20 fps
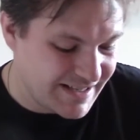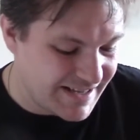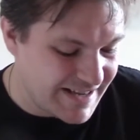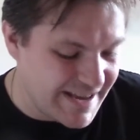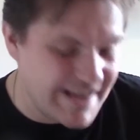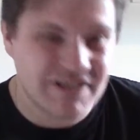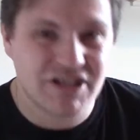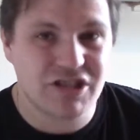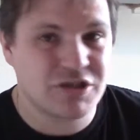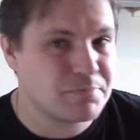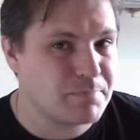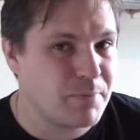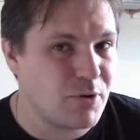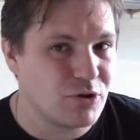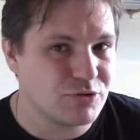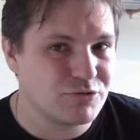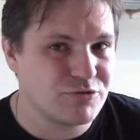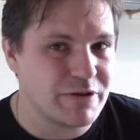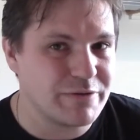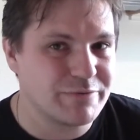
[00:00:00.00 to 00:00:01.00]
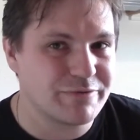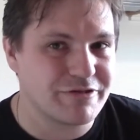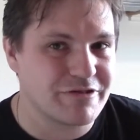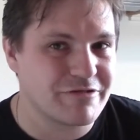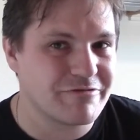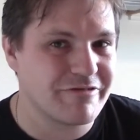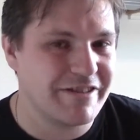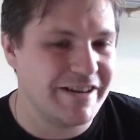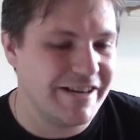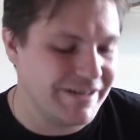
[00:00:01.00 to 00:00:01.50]
It's a support drone for
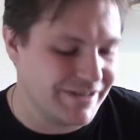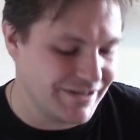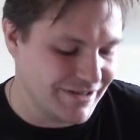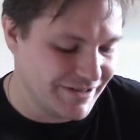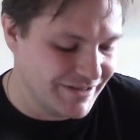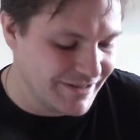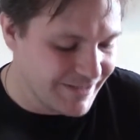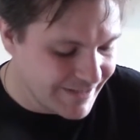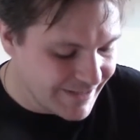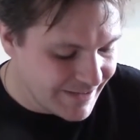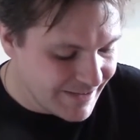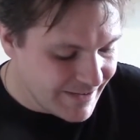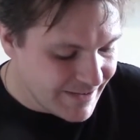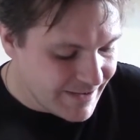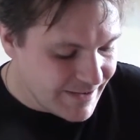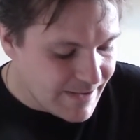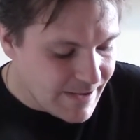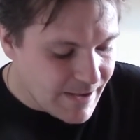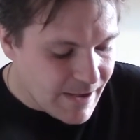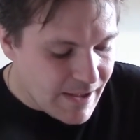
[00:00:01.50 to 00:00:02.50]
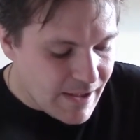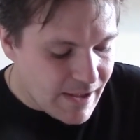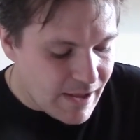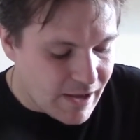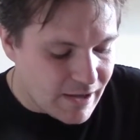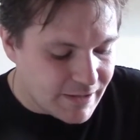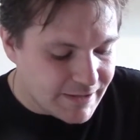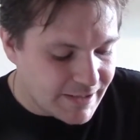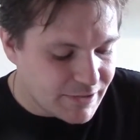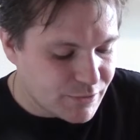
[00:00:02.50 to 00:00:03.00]
a reason.
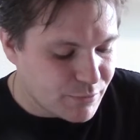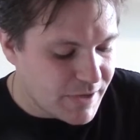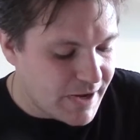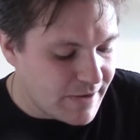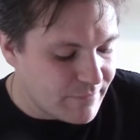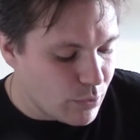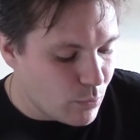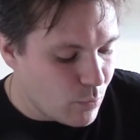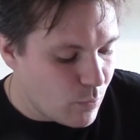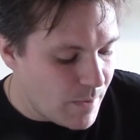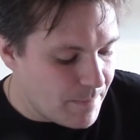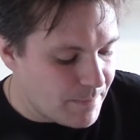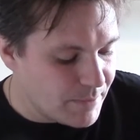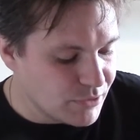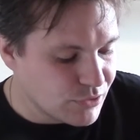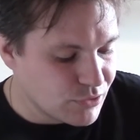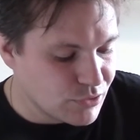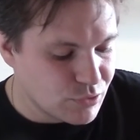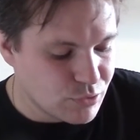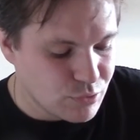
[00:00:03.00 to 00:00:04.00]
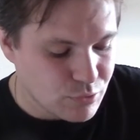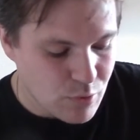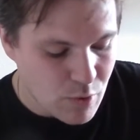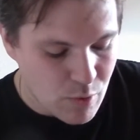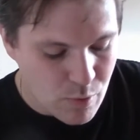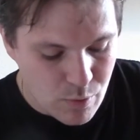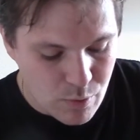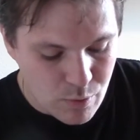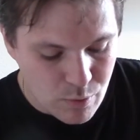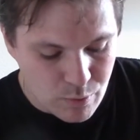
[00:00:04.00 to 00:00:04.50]
Next we have the weapons
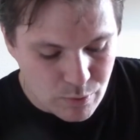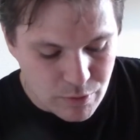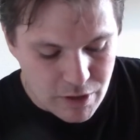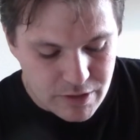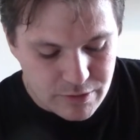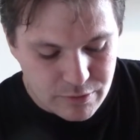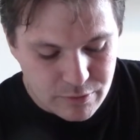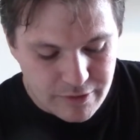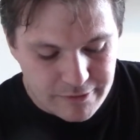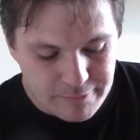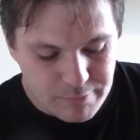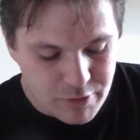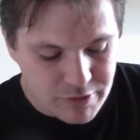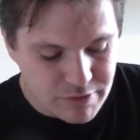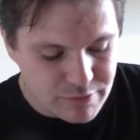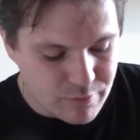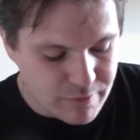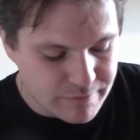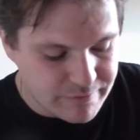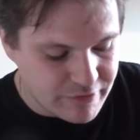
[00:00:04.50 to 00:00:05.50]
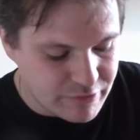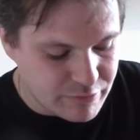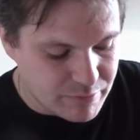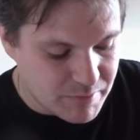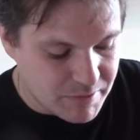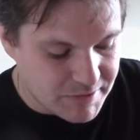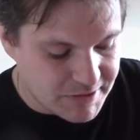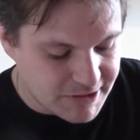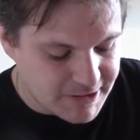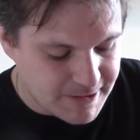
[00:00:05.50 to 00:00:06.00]
drone. 12 points, 1 Vich
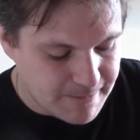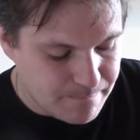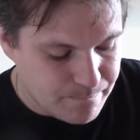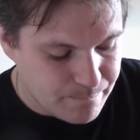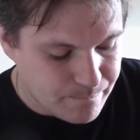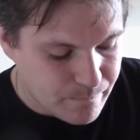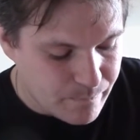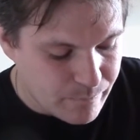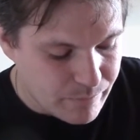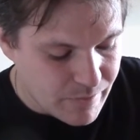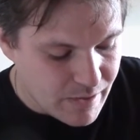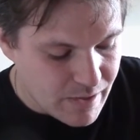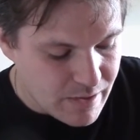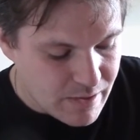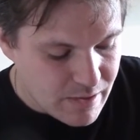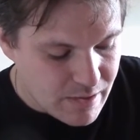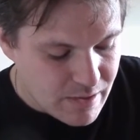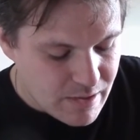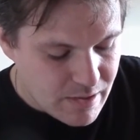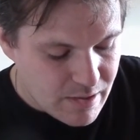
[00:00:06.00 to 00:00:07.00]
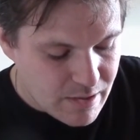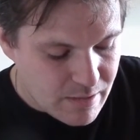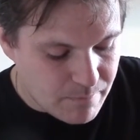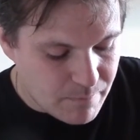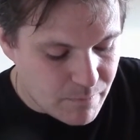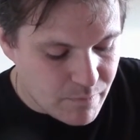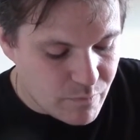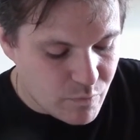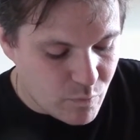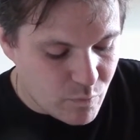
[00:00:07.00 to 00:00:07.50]
point.
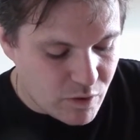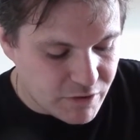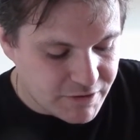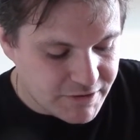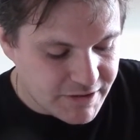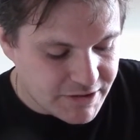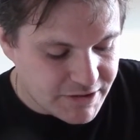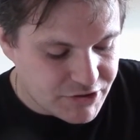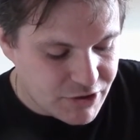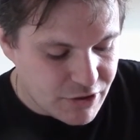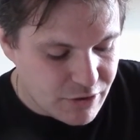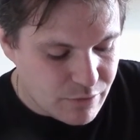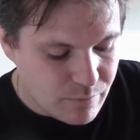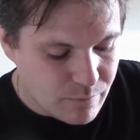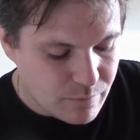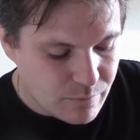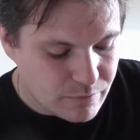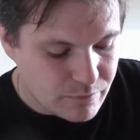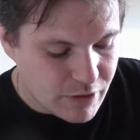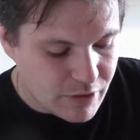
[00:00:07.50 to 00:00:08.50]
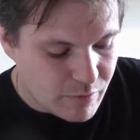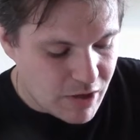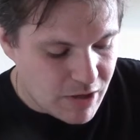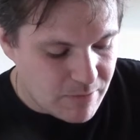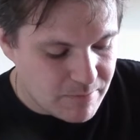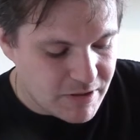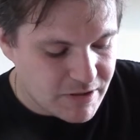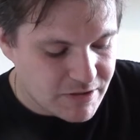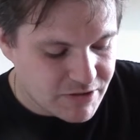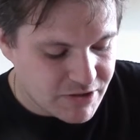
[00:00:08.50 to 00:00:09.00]
Mover 1-2, no
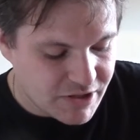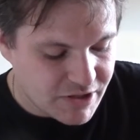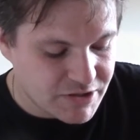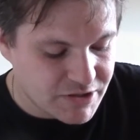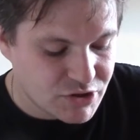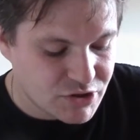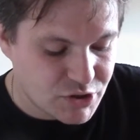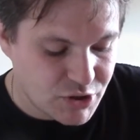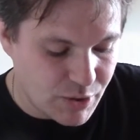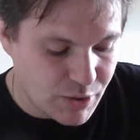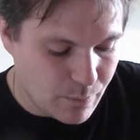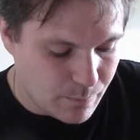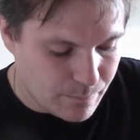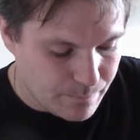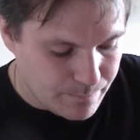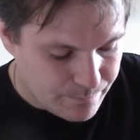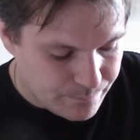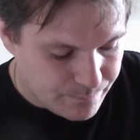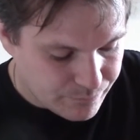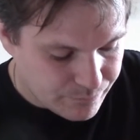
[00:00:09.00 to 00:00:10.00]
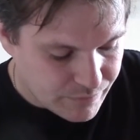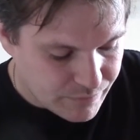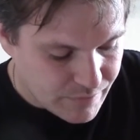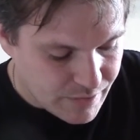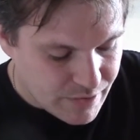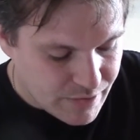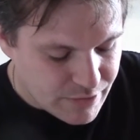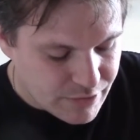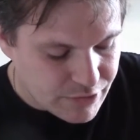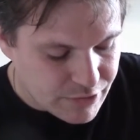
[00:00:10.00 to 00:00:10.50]
armour, size 2.
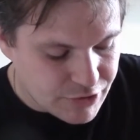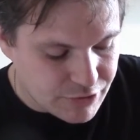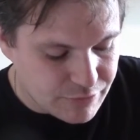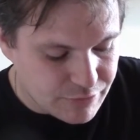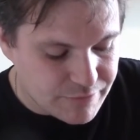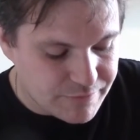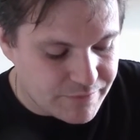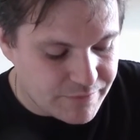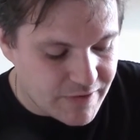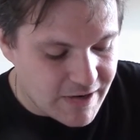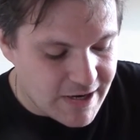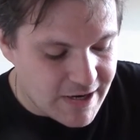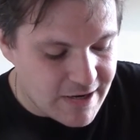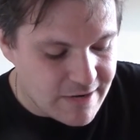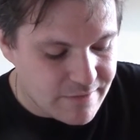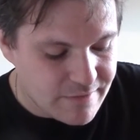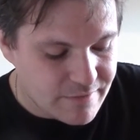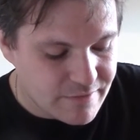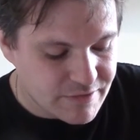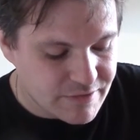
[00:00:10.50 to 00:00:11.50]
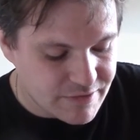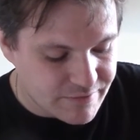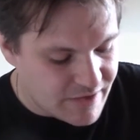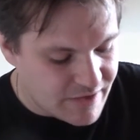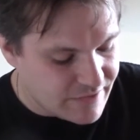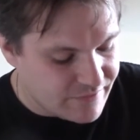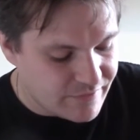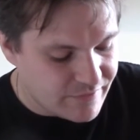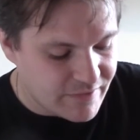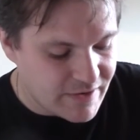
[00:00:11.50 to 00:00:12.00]
Shooter 5,
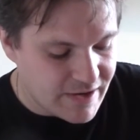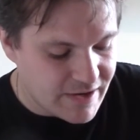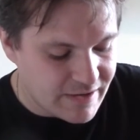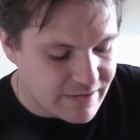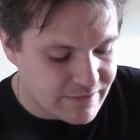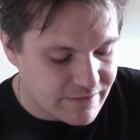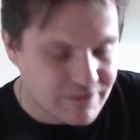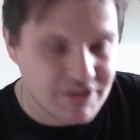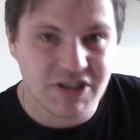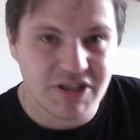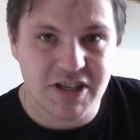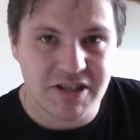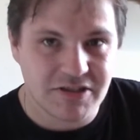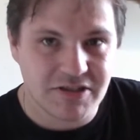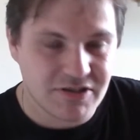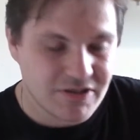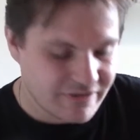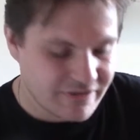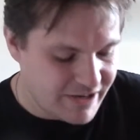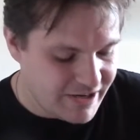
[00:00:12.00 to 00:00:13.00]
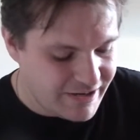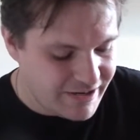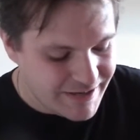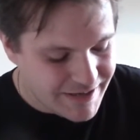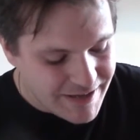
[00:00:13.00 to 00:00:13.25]
survive 6, sorry.